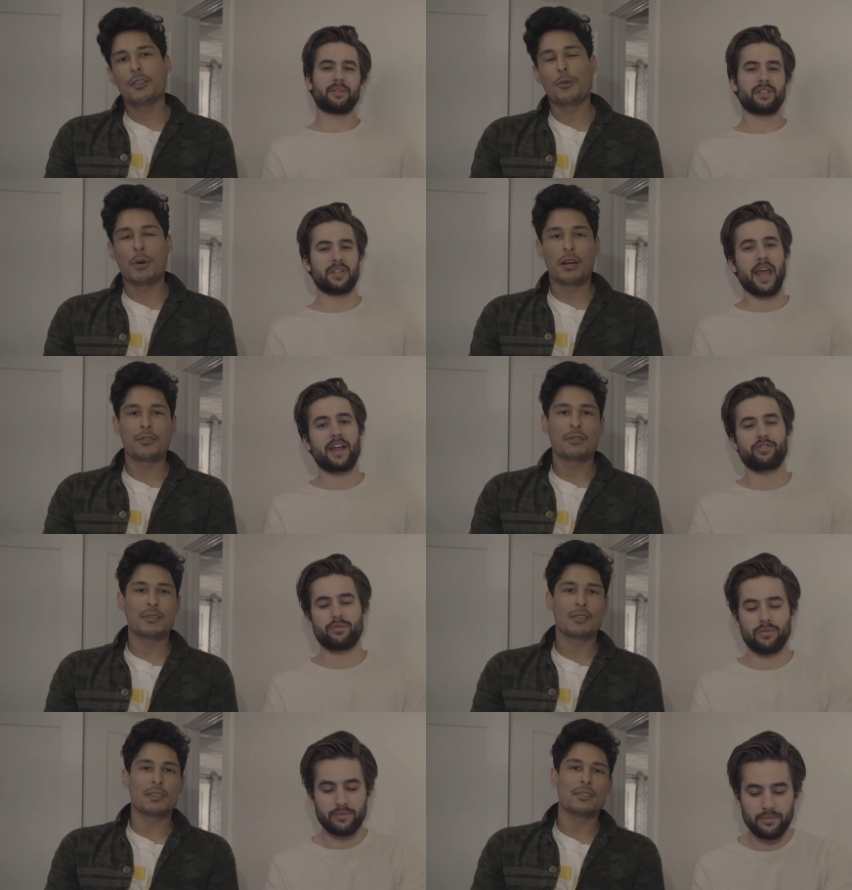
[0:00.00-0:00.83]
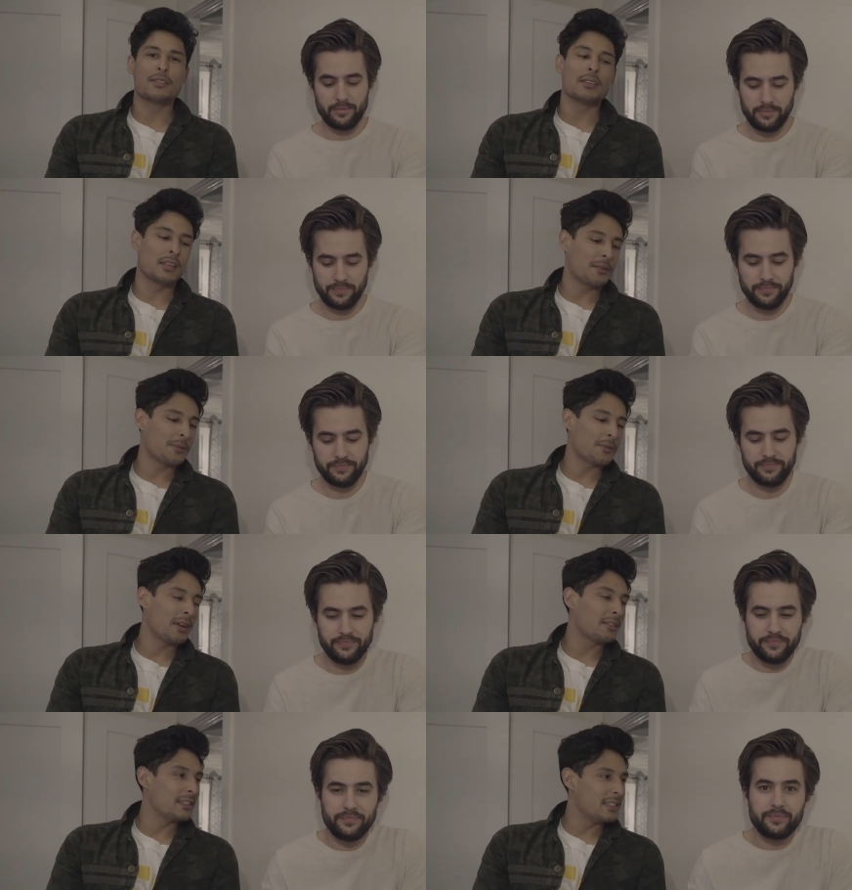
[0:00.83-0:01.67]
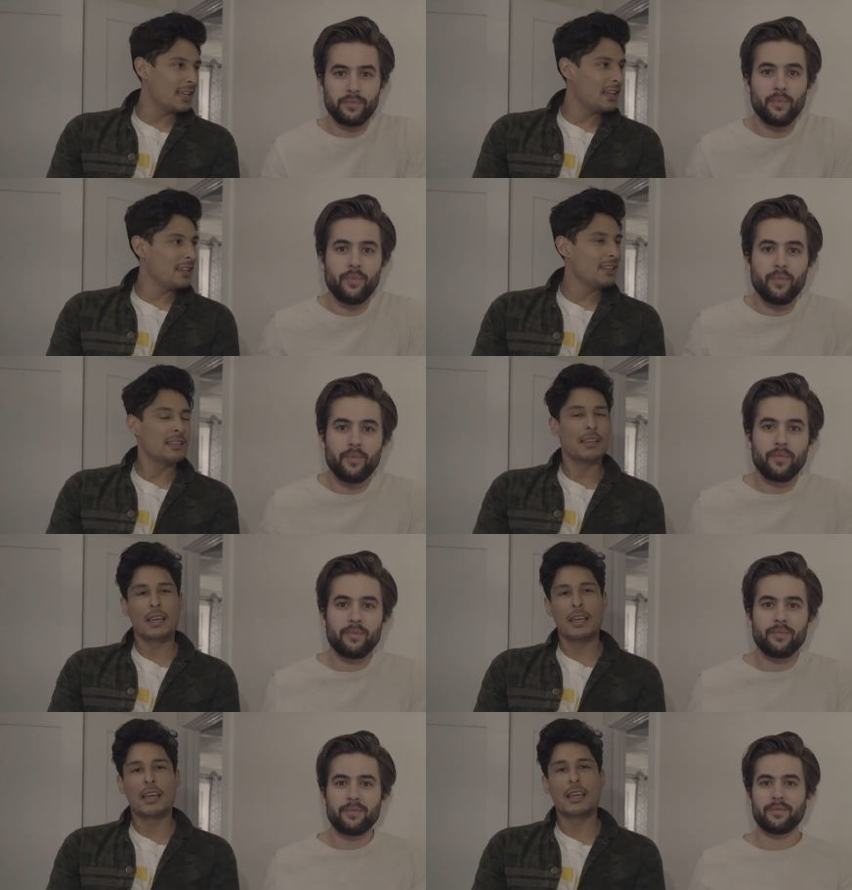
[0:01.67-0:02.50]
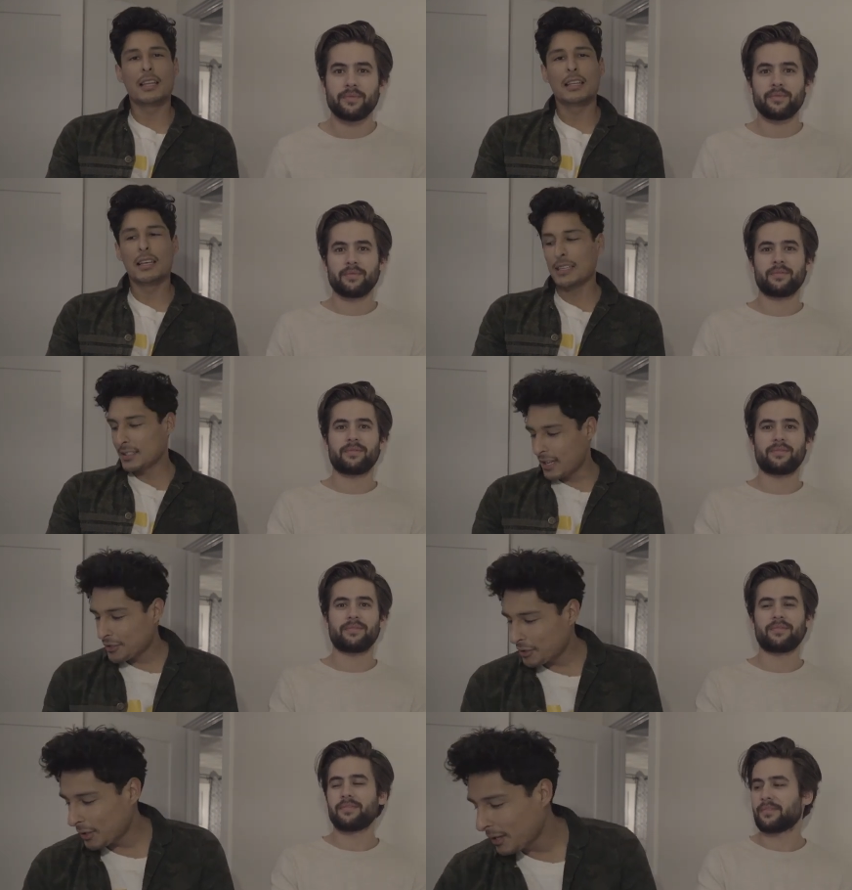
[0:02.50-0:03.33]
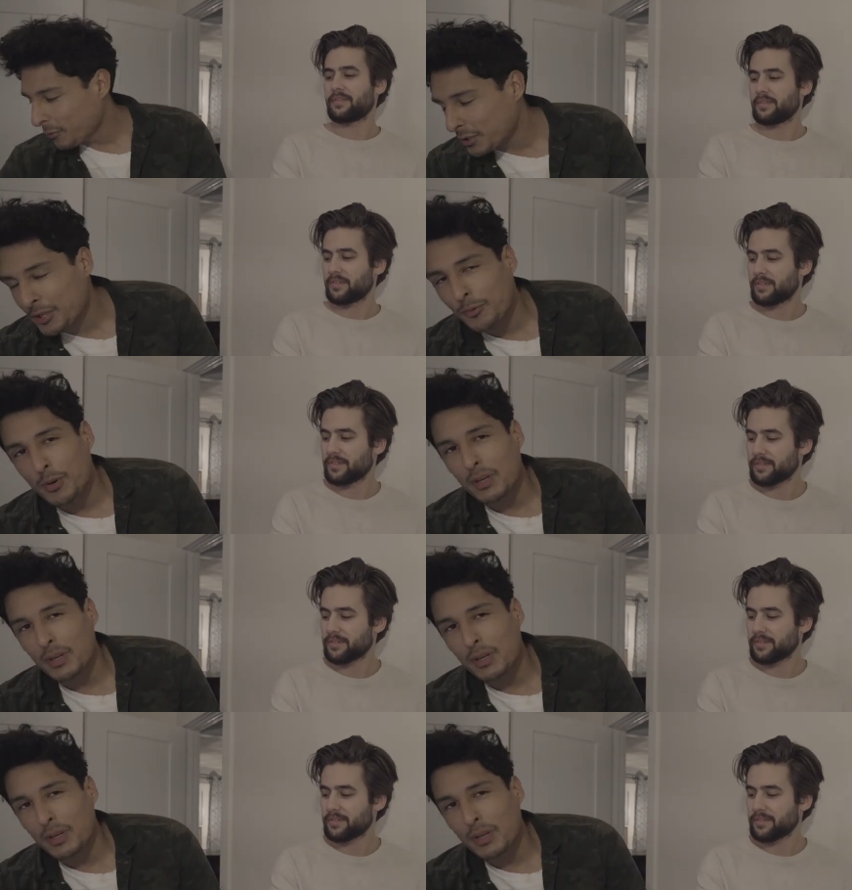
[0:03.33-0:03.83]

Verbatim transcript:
Speaker 1: Almost throughout. Natural. Yep. Throughout the day, and essentially what you